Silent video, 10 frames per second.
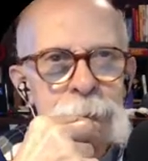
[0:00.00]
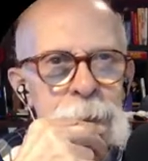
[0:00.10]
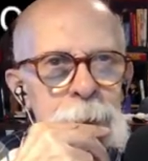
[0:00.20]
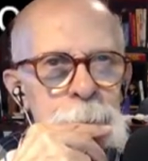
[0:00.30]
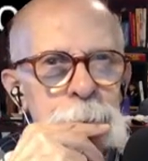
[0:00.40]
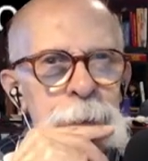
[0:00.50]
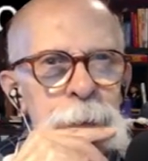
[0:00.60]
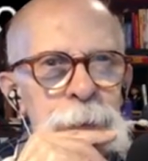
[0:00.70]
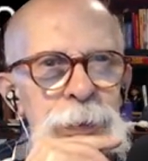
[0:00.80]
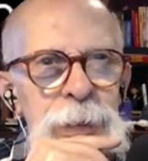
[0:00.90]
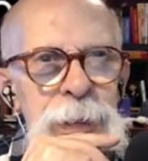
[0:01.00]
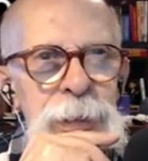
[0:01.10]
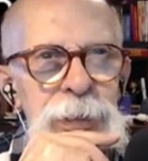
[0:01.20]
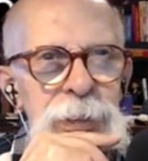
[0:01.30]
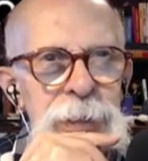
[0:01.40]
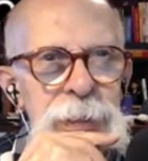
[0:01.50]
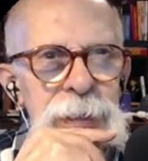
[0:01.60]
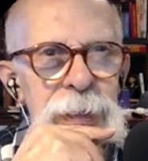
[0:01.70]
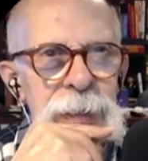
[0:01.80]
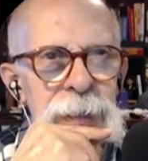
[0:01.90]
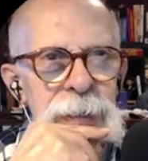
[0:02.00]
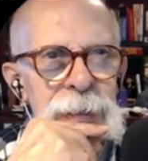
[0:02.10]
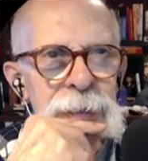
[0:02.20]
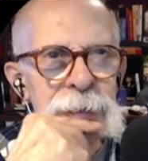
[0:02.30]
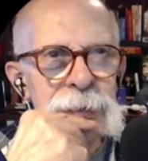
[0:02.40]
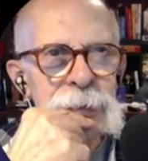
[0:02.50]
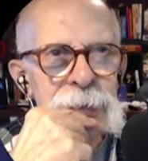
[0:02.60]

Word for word: are produced each day